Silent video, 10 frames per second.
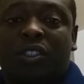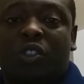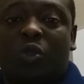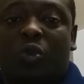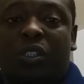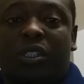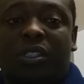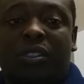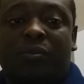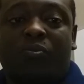to
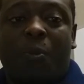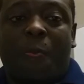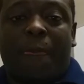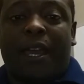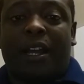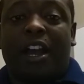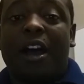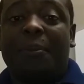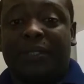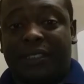kind of
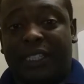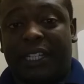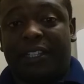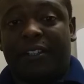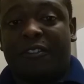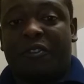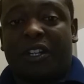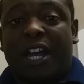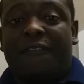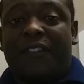compensate for
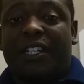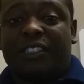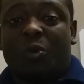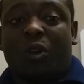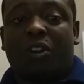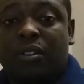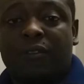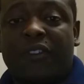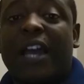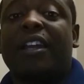not finishing work.
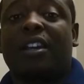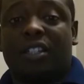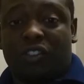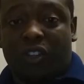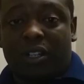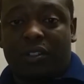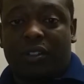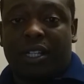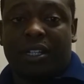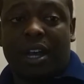Find a contractor
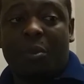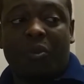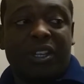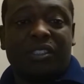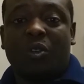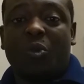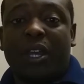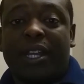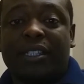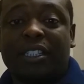that operates in a
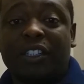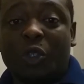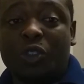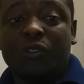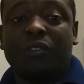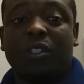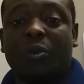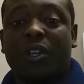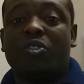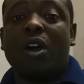way that's conducive to the
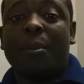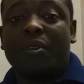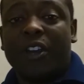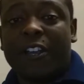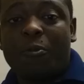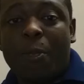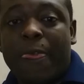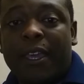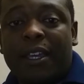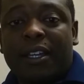way you operate.
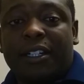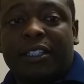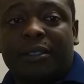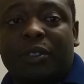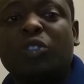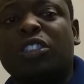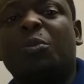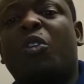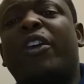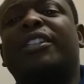Those are
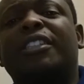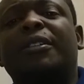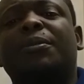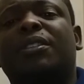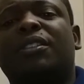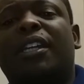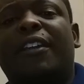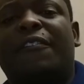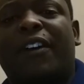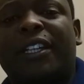some great tips
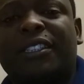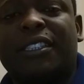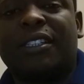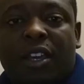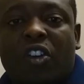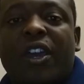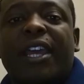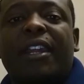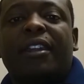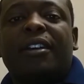and advice. Go
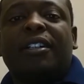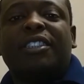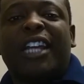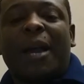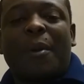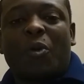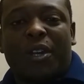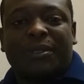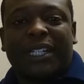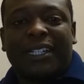ahead and check out my
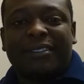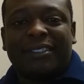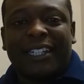website,